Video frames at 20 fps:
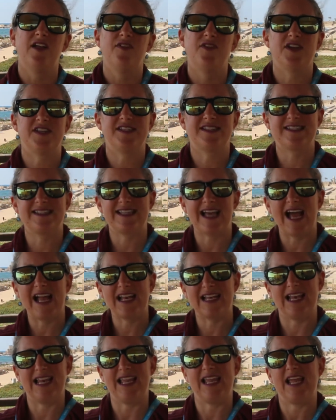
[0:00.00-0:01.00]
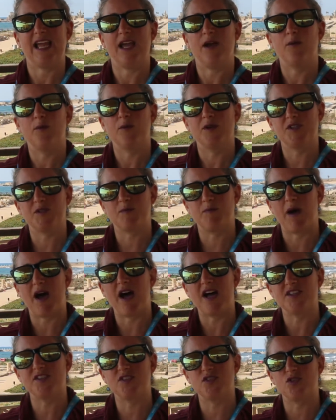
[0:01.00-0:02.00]
That sadly it was
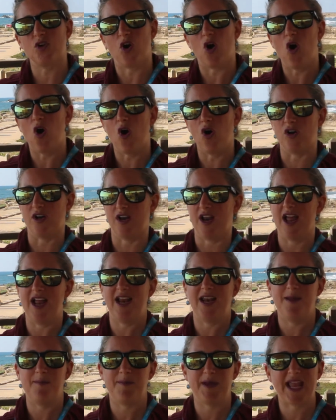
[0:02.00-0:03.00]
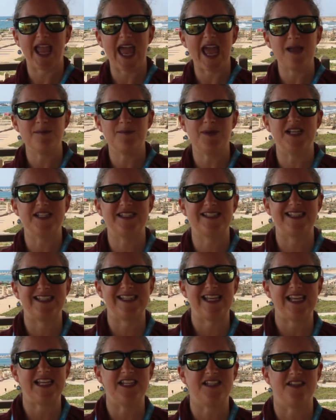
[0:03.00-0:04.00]
passed on and it became a
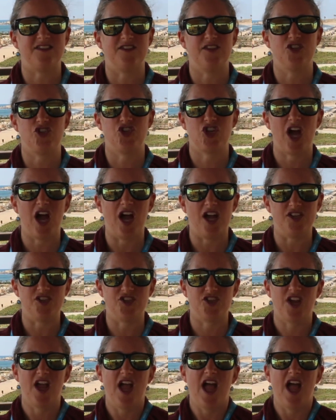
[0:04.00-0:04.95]
seed in the church.